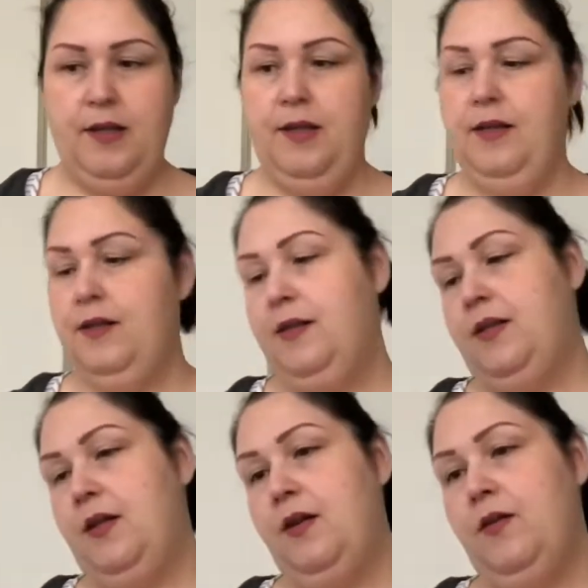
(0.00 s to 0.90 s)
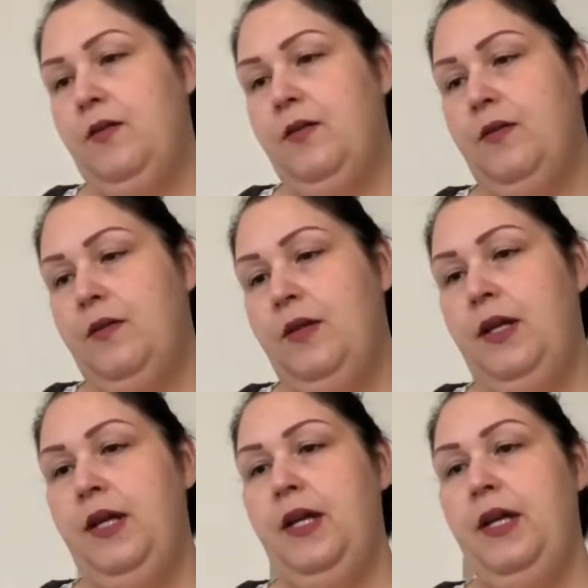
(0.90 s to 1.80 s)
So
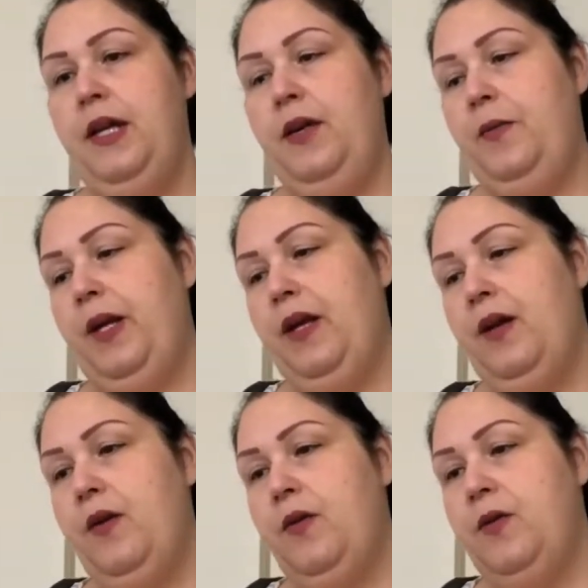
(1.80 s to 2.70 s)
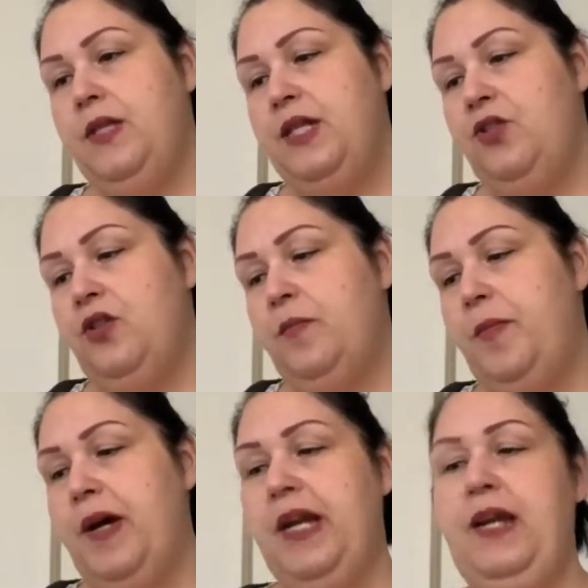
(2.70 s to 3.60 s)
here we go, digital
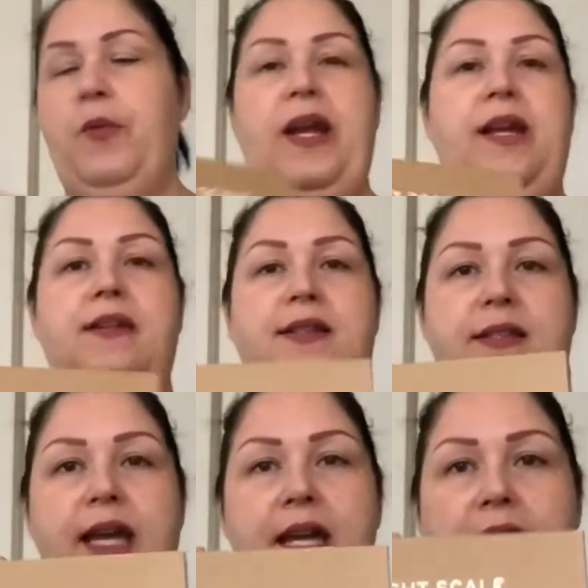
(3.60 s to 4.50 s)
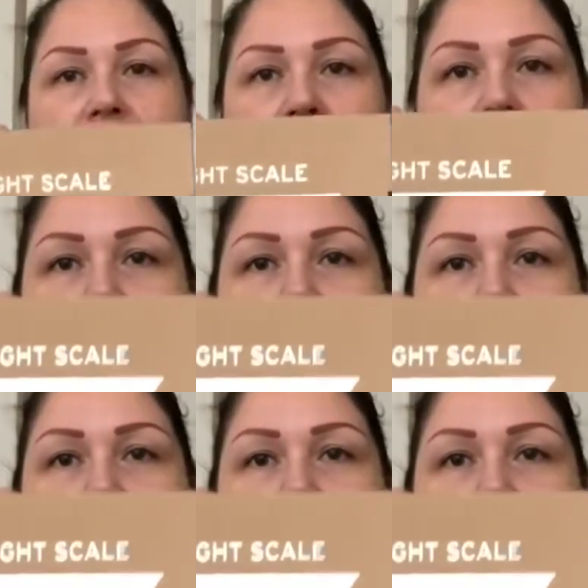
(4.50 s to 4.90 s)
body weight scale.